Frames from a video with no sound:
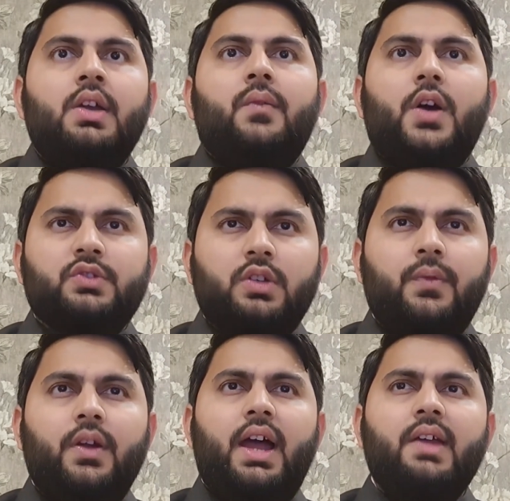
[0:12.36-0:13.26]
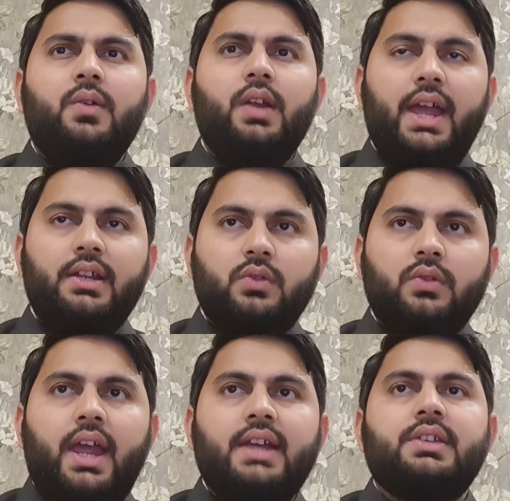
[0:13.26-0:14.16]
First of all, I would like to
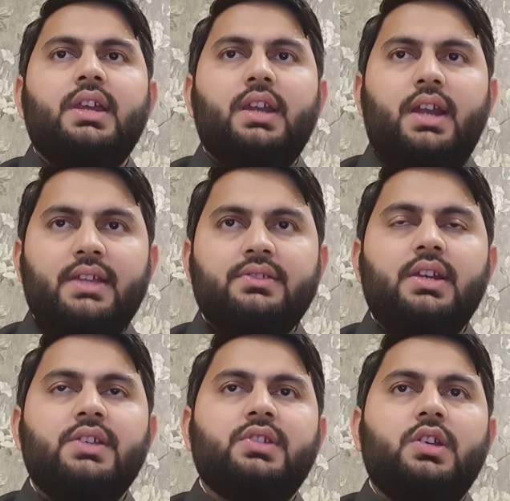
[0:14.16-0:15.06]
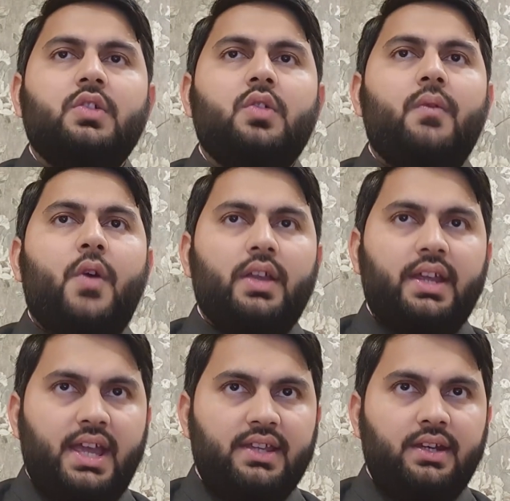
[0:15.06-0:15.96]
thank International Institute of
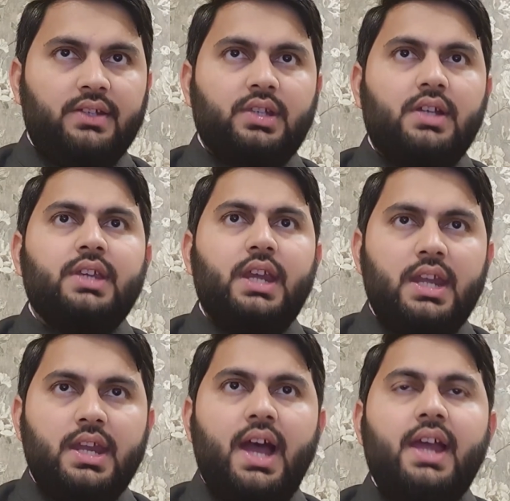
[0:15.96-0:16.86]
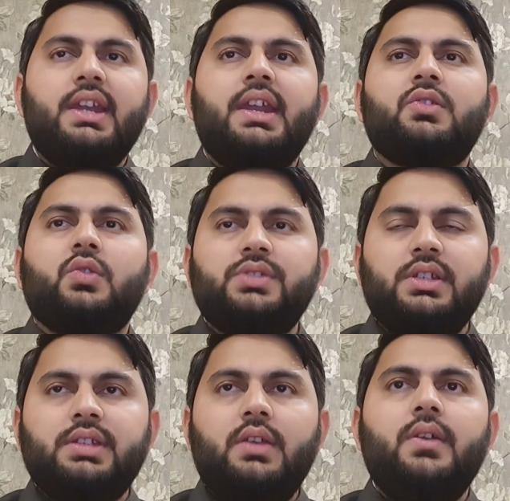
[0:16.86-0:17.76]
Organised Research, India, in
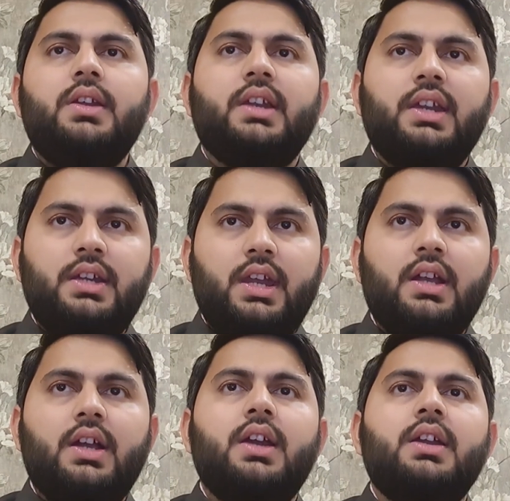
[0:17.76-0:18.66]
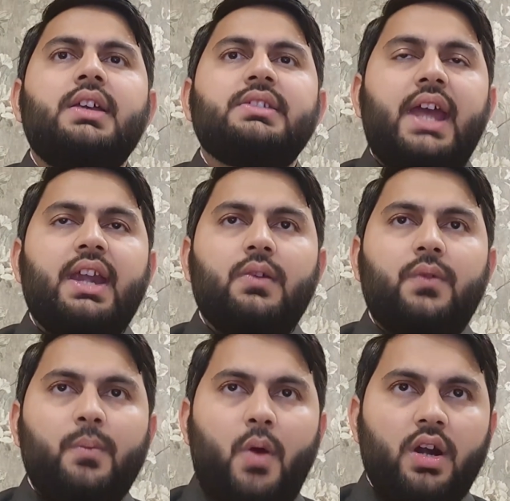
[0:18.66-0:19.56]
association with Green ThinkerZ Center
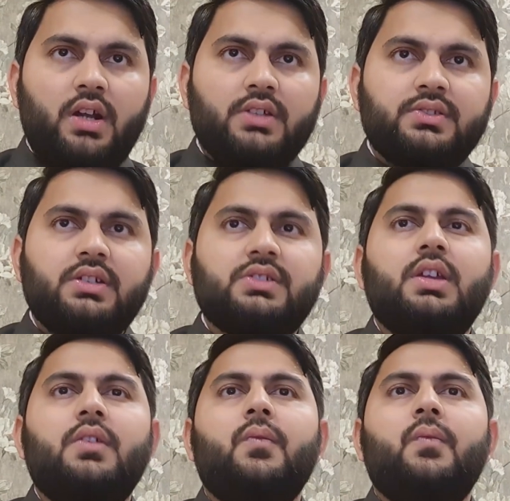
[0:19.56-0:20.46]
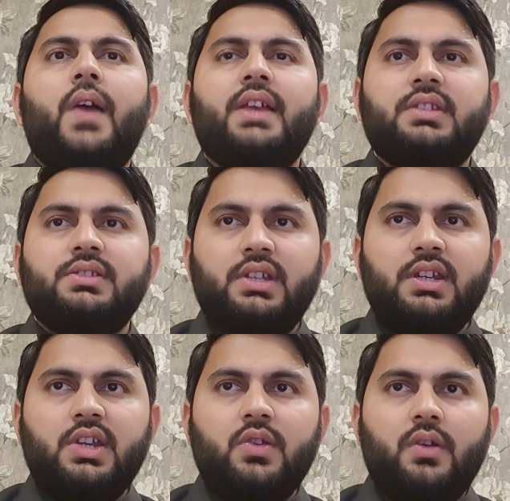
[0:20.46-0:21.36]
for Modern Construction, Western
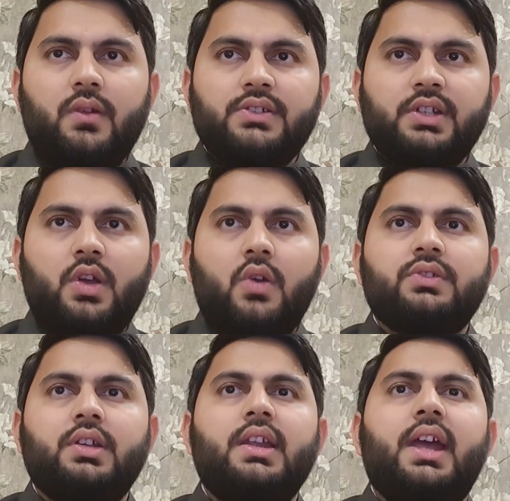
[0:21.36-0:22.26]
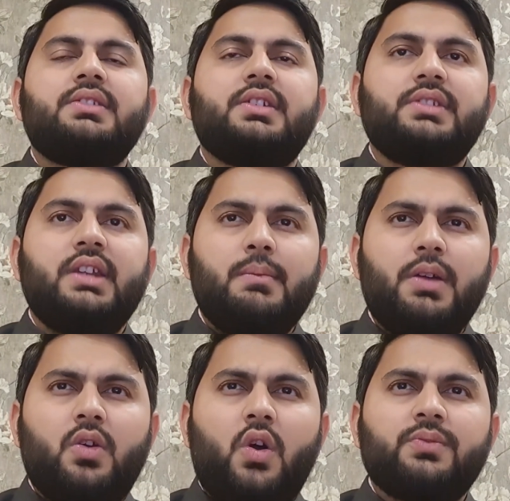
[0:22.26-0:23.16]
Sydney University, Australia, and
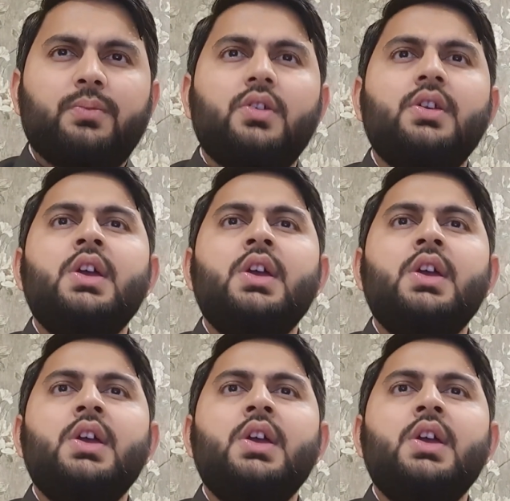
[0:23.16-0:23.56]
Sustainable Cosmos